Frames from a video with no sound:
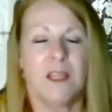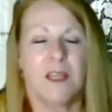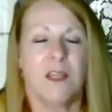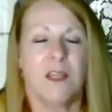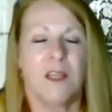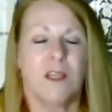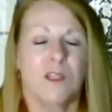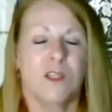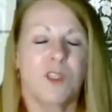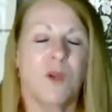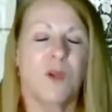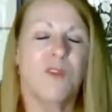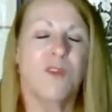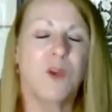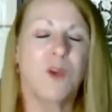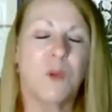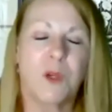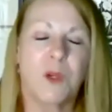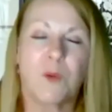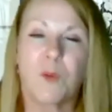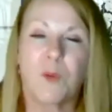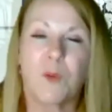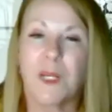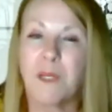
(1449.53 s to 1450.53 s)
So if you want
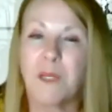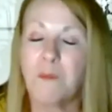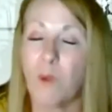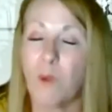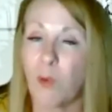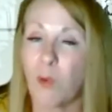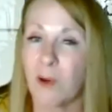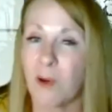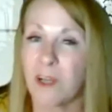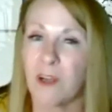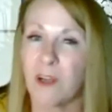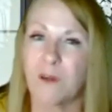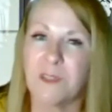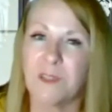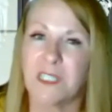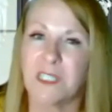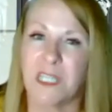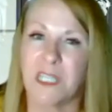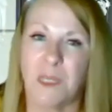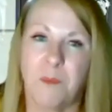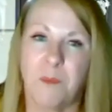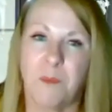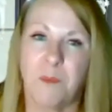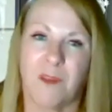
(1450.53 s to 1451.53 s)
to read more and go
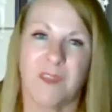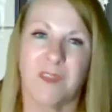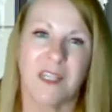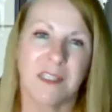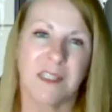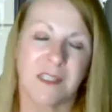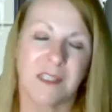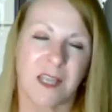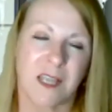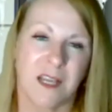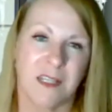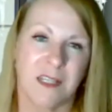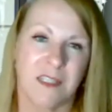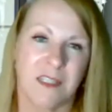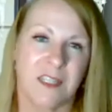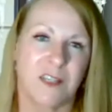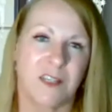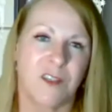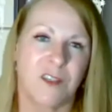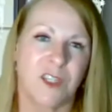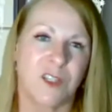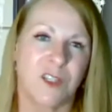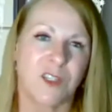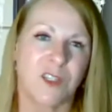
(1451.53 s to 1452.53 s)
deep on these
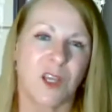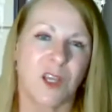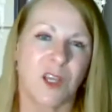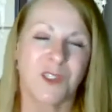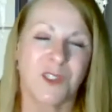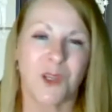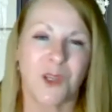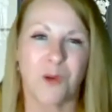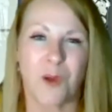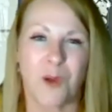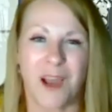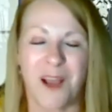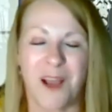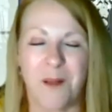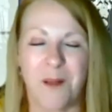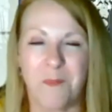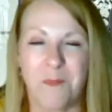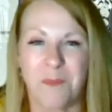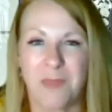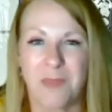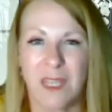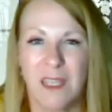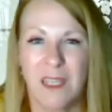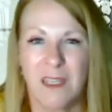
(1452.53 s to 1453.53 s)
there's also
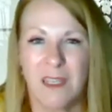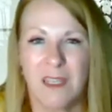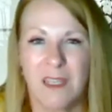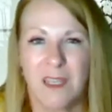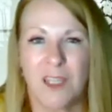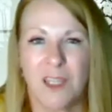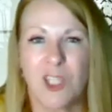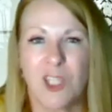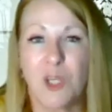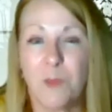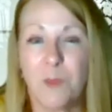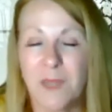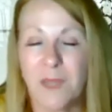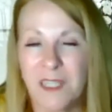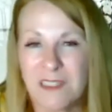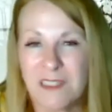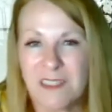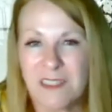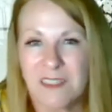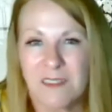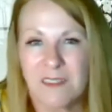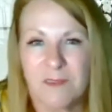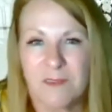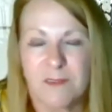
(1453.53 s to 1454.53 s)

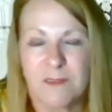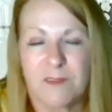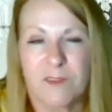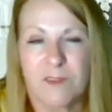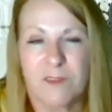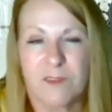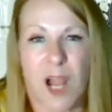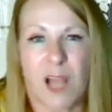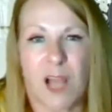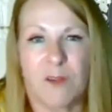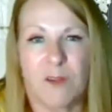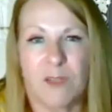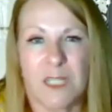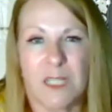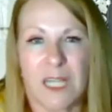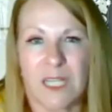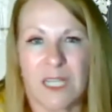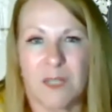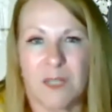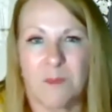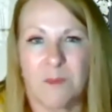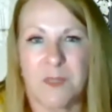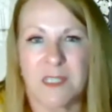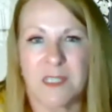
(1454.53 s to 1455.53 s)
uBIT for
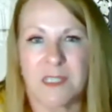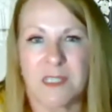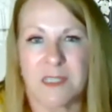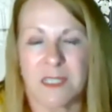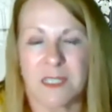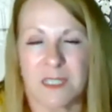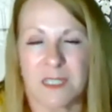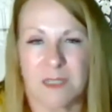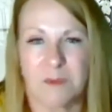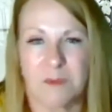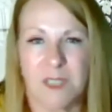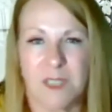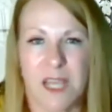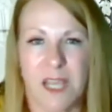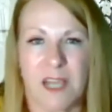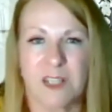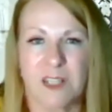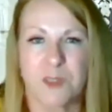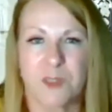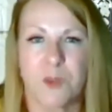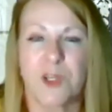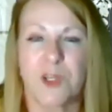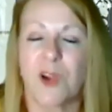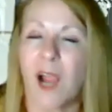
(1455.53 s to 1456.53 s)
unrelated business income
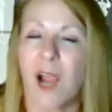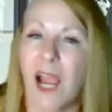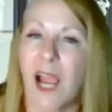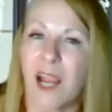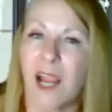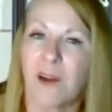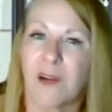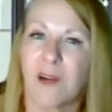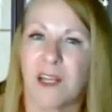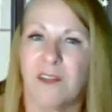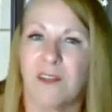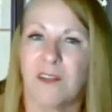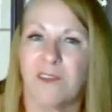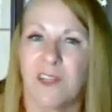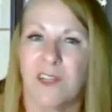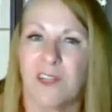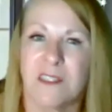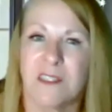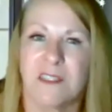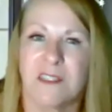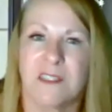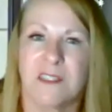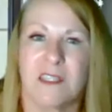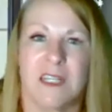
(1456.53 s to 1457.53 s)
tax when your IRA
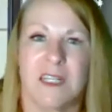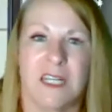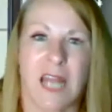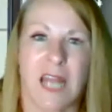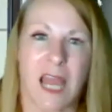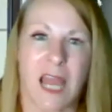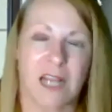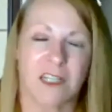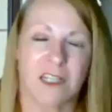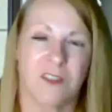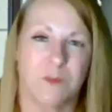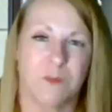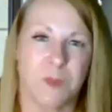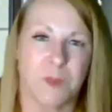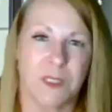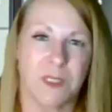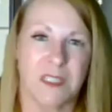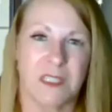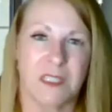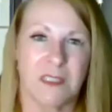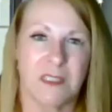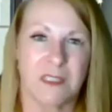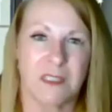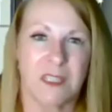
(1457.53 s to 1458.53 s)
invests in an active
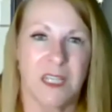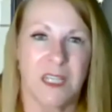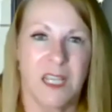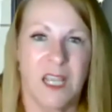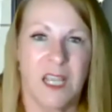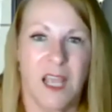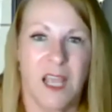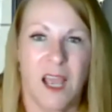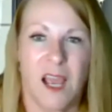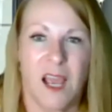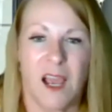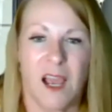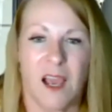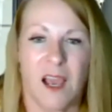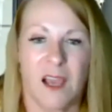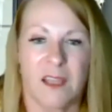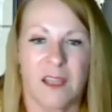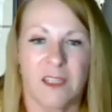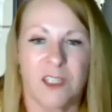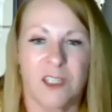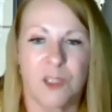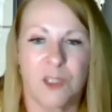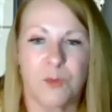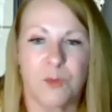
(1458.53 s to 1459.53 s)
business.
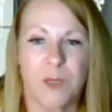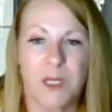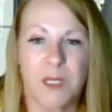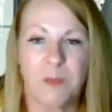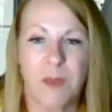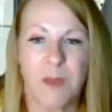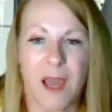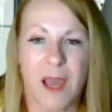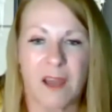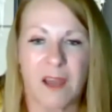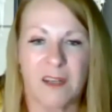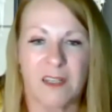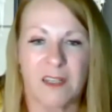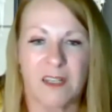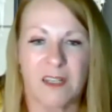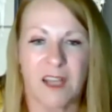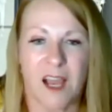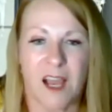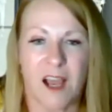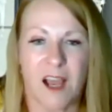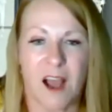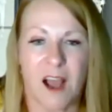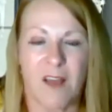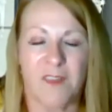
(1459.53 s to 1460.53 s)
You could read about it
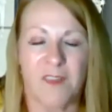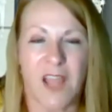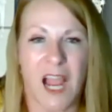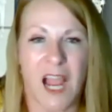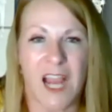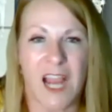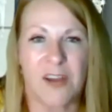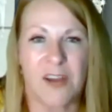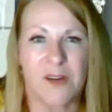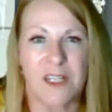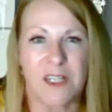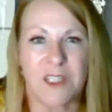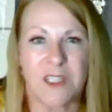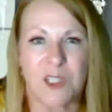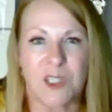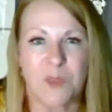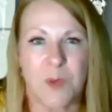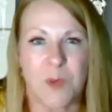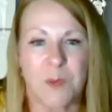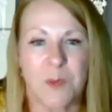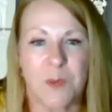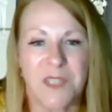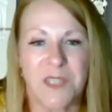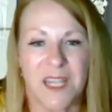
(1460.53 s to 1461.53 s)
on the IRS's
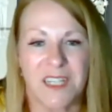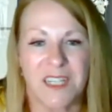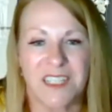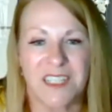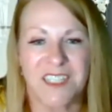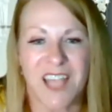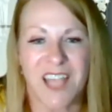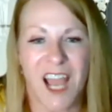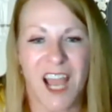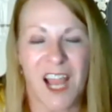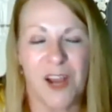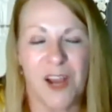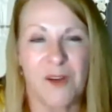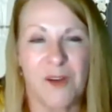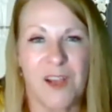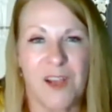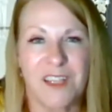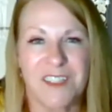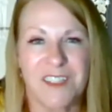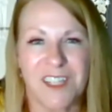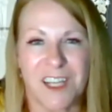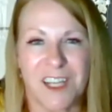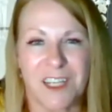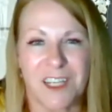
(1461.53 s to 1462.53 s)
website. It's
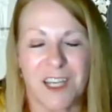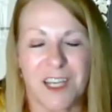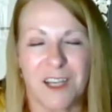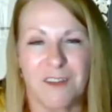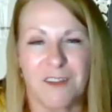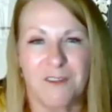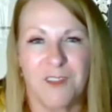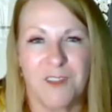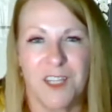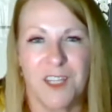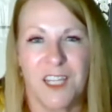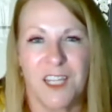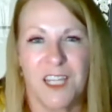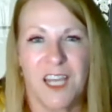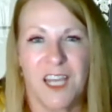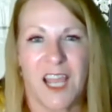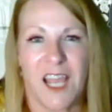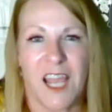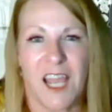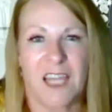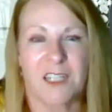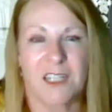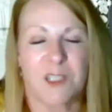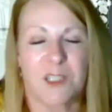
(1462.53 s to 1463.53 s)
irs.gov,
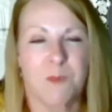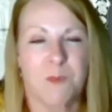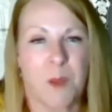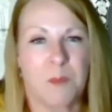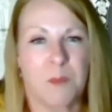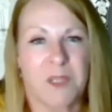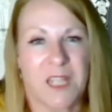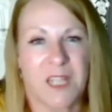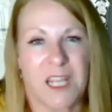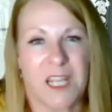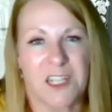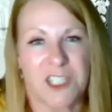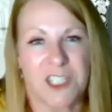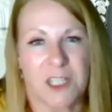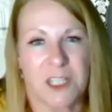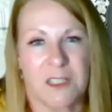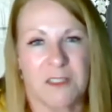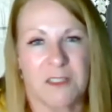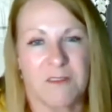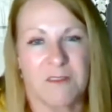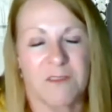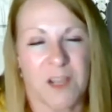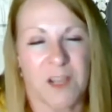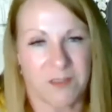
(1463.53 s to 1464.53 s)
and it's
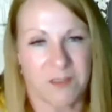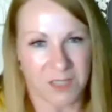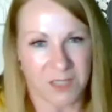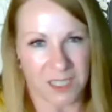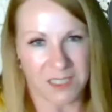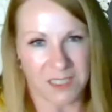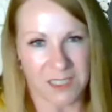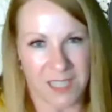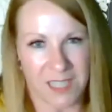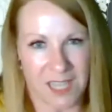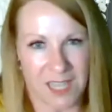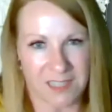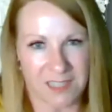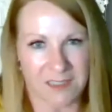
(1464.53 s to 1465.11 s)
publication 598.